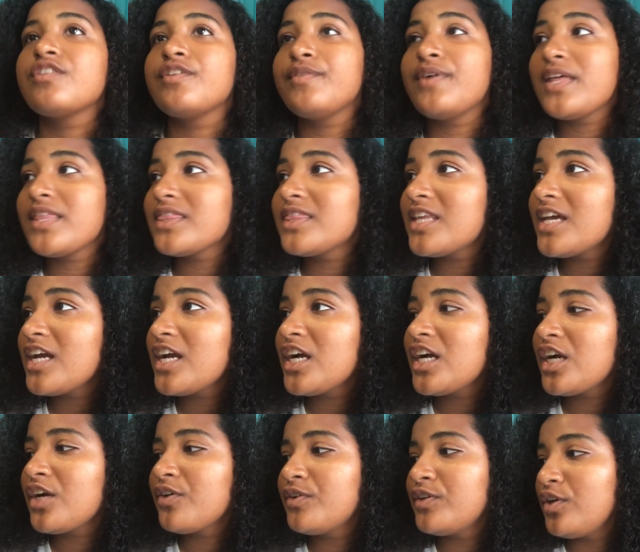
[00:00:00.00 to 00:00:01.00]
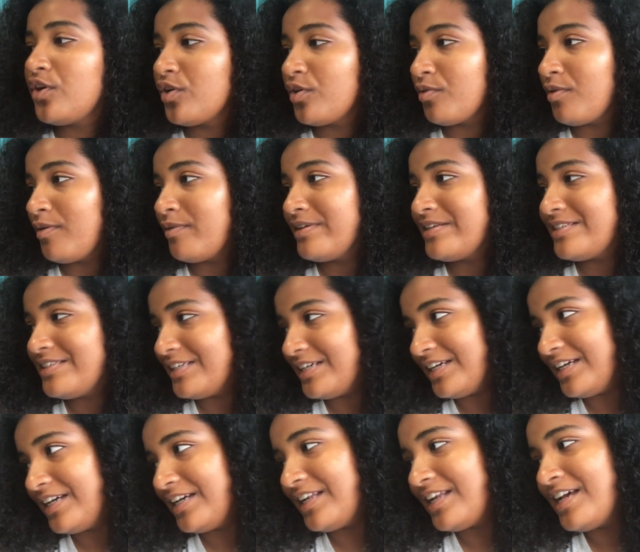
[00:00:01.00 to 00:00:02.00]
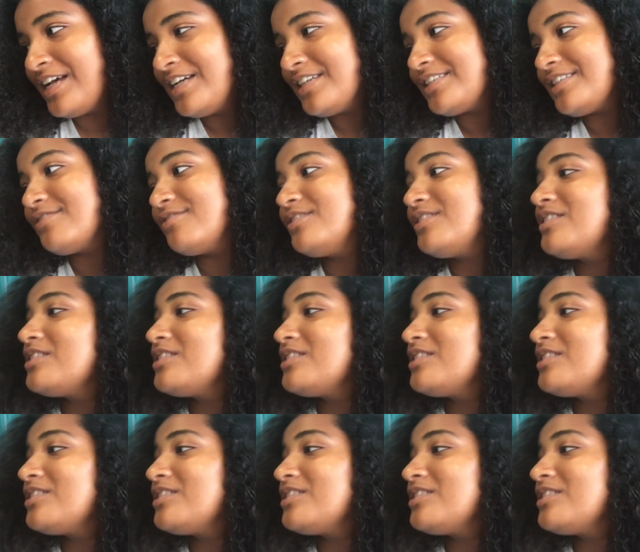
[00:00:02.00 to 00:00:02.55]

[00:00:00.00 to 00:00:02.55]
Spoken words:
we went there, we told her what we did. She was